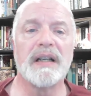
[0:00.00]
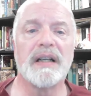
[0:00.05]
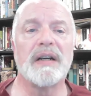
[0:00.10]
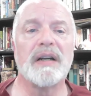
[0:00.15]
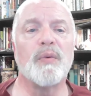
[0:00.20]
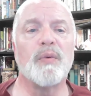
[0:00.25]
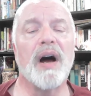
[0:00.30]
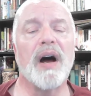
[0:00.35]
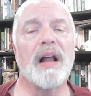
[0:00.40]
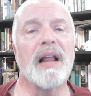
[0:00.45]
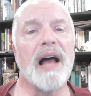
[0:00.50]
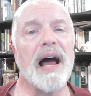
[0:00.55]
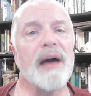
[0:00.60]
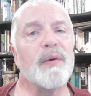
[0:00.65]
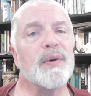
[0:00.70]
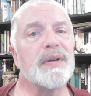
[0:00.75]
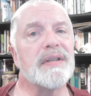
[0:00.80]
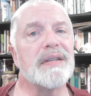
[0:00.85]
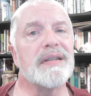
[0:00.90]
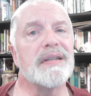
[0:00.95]
While I
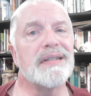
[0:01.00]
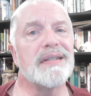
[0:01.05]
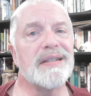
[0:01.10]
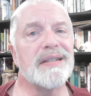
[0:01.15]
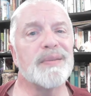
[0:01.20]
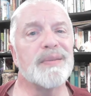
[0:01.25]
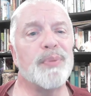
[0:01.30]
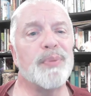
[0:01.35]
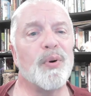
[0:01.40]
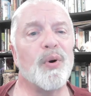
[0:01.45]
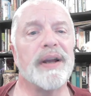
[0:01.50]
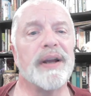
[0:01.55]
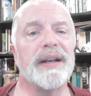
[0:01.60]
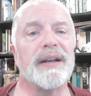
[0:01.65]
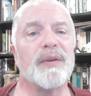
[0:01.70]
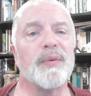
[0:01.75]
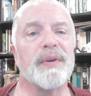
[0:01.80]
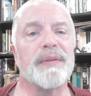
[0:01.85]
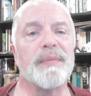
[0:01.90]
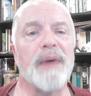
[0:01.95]
was
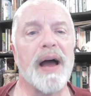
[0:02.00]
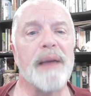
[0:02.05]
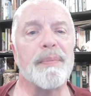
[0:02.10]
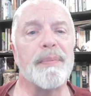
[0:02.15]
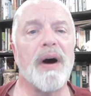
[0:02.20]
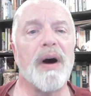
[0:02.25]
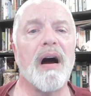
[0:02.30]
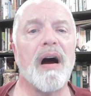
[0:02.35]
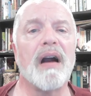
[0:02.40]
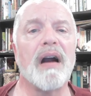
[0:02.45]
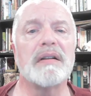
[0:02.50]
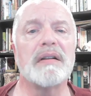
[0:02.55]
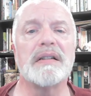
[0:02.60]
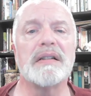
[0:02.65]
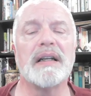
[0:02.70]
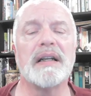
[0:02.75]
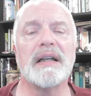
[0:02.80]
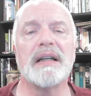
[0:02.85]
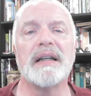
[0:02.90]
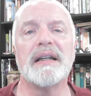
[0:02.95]
disappointed with my
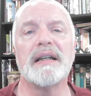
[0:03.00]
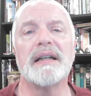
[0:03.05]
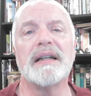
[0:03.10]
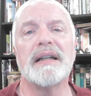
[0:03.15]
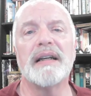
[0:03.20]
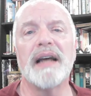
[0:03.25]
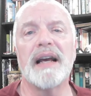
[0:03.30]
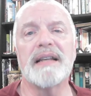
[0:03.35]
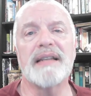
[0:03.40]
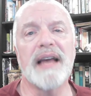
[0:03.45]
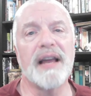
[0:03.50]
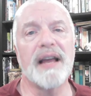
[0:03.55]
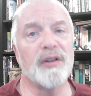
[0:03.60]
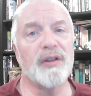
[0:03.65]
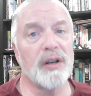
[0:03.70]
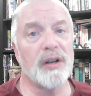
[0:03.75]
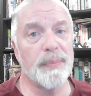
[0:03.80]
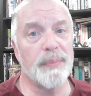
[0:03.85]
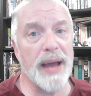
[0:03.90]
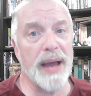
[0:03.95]
part, as I
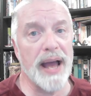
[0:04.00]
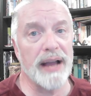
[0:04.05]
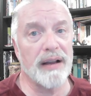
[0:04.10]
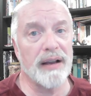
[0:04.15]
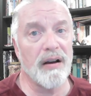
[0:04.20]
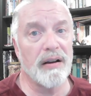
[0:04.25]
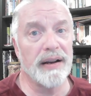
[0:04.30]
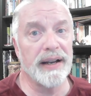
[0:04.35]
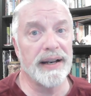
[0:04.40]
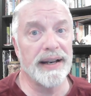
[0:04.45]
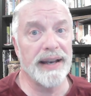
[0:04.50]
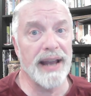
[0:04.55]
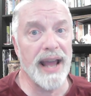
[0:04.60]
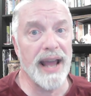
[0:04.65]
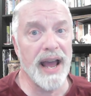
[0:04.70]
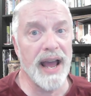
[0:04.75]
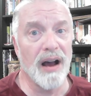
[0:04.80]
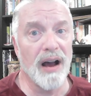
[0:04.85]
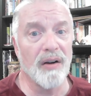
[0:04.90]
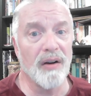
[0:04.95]
look back on it
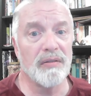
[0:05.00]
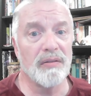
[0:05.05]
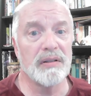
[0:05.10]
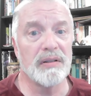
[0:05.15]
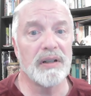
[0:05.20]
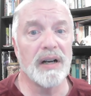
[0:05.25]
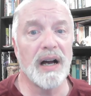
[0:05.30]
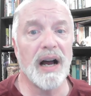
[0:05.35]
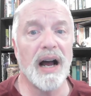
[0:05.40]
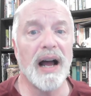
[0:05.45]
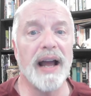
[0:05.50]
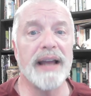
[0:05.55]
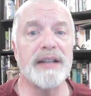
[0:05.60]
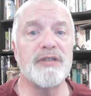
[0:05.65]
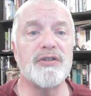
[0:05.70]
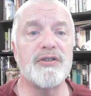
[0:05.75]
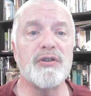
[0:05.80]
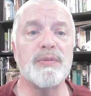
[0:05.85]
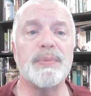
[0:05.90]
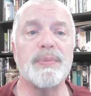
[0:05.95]
now, I
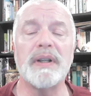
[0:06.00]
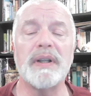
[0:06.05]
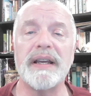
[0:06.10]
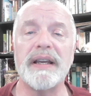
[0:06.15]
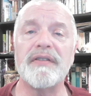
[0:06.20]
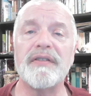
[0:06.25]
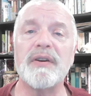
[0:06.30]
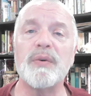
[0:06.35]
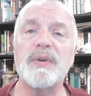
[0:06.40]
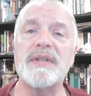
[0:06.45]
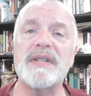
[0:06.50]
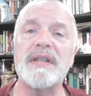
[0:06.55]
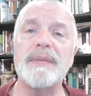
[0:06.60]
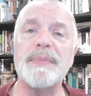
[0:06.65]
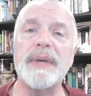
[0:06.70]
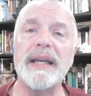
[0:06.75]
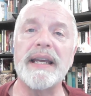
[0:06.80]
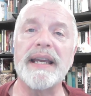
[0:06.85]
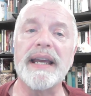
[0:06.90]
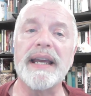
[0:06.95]
do believe it was the
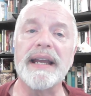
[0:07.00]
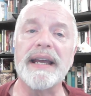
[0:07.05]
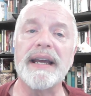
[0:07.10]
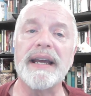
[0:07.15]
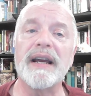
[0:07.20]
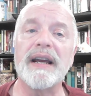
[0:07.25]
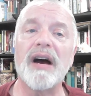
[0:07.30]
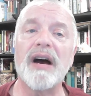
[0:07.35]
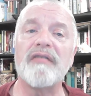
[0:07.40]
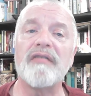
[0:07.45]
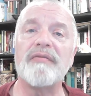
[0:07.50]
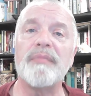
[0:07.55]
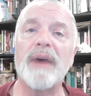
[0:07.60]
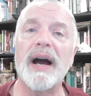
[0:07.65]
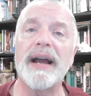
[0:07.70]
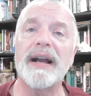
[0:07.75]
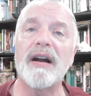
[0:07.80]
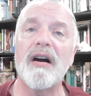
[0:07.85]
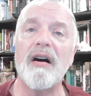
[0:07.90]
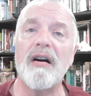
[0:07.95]
beginning of
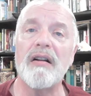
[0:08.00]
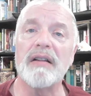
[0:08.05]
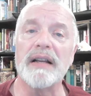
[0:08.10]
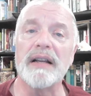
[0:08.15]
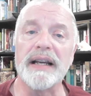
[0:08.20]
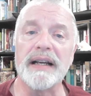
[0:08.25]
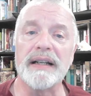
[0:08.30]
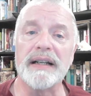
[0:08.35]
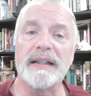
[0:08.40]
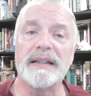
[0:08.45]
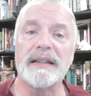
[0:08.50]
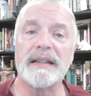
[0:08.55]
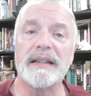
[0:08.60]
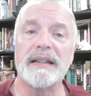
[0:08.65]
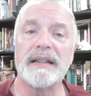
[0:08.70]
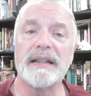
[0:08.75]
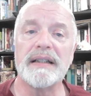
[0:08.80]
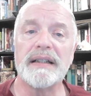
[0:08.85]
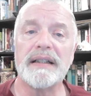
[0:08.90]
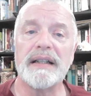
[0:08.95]
my calling.
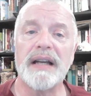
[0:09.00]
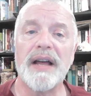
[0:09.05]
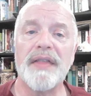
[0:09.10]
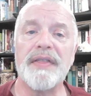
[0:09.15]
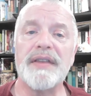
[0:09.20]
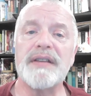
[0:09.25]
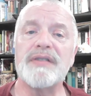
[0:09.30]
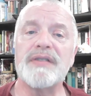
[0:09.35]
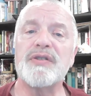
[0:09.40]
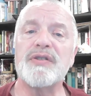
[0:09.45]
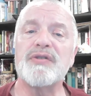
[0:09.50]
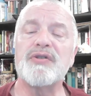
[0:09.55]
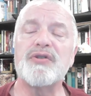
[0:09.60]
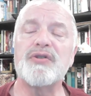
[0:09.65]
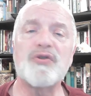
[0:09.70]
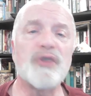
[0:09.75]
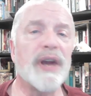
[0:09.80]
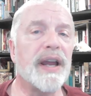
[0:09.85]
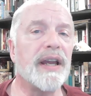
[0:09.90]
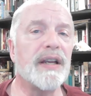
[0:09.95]
This
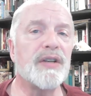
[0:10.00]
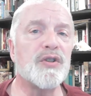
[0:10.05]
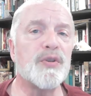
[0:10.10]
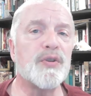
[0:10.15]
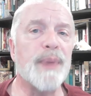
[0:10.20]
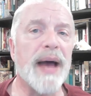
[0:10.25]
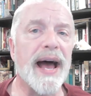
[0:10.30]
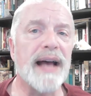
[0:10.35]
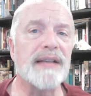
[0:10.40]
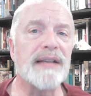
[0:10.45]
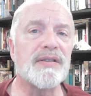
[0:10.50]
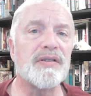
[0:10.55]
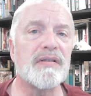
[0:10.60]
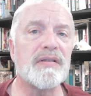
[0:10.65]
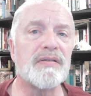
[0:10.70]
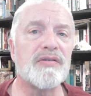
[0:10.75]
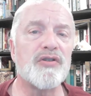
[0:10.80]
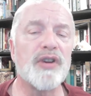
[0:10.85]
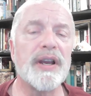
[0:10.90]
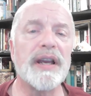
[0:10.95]
strange
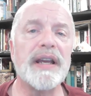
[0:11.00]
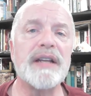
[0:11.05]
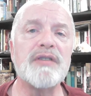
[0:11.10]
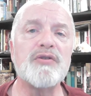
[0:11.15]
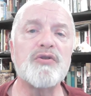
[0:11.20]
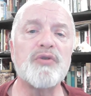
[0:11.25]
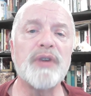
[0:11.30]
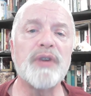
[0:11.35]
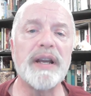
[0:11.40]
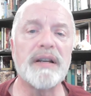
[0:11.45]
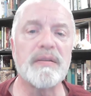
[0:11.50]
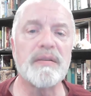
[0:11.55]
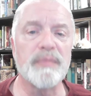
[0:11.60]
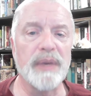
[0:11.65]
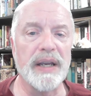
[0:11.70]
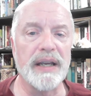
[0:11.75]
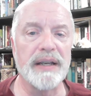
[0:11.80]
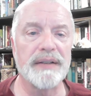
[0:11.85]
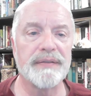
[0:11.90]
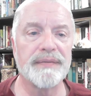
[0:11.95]
passage intrigued
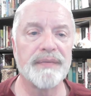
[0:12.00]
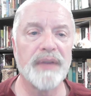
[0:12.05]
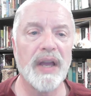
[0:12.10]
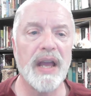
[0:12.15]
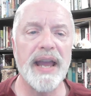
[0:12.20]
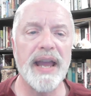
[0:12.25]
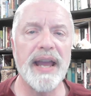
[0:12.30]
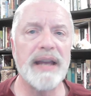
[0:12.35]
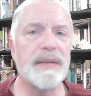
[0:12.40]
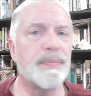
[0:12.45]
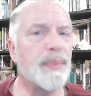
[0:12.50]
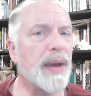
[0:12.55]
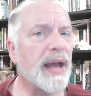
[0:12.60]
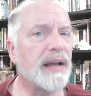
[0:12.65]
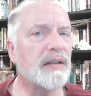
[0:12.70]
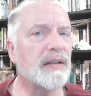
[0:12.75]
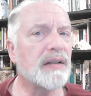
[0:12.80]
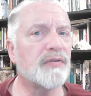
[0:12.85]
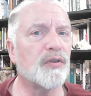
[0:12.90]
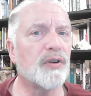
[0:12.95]
me. It
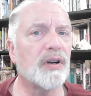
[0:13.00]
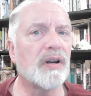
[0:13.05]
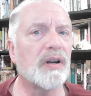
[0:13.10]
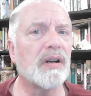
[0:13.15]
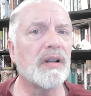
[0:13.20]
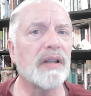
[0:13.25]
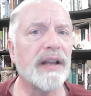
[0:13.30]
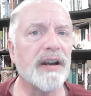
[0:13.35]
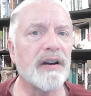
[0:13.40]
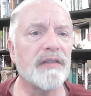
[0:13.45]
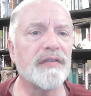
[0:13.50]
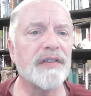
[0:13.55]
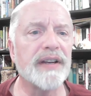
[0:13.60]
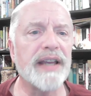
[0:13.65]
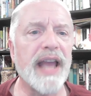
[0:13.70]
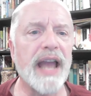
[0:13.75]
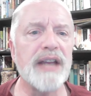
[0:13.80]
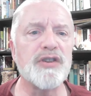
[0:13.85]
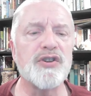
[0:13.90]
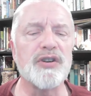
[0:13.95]
begged for
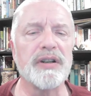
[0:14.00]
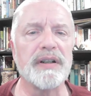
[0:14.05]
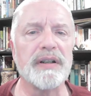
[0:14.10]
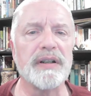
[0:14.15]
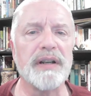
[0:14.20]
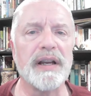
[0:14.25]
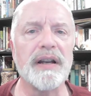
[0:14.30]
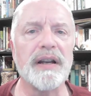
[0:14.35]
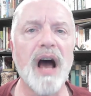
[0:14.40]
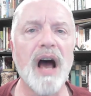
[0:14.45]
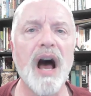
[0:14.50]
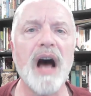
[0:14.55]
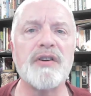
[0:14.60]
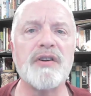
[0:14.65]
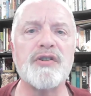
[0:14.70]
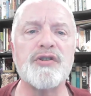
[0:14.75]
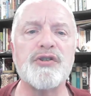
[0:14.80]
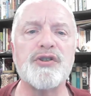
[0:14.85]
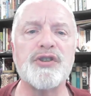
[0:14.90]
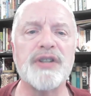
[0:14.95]
clarification and
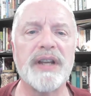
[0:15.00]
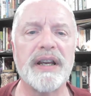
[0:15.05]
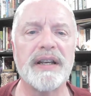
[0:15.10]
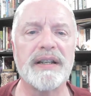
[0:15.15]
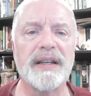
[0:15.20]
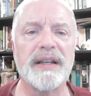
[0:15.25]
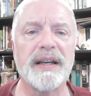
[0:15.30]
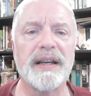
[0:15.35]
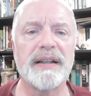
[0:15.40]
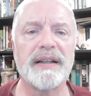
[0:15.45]
understanding.